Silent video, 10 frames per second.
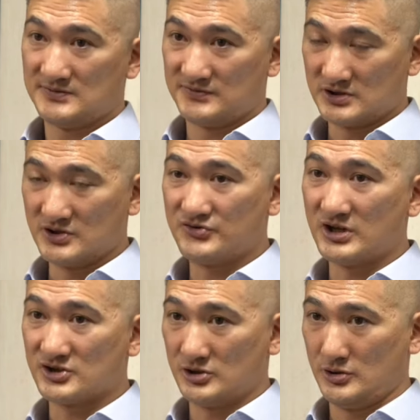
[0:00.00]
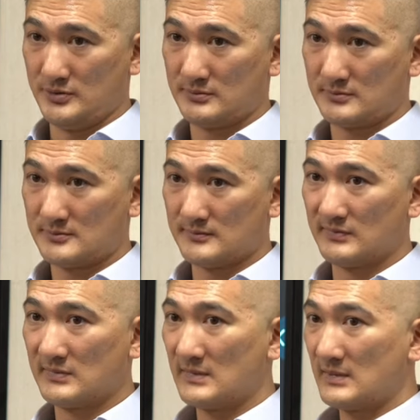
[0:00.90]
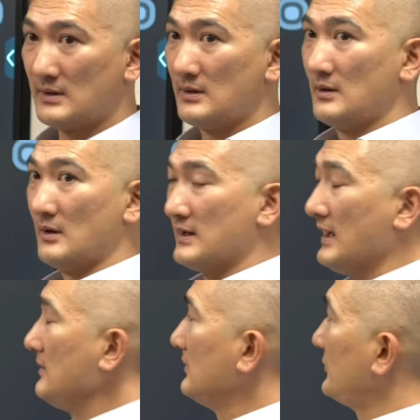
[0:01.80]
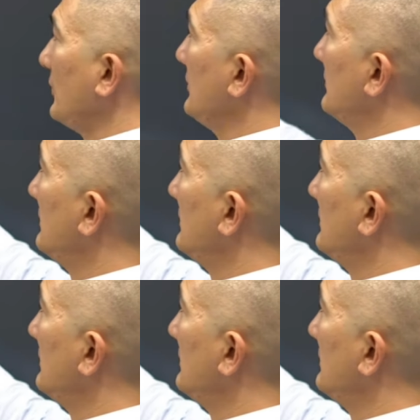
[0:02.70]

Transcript: for a construction loan. Okay, so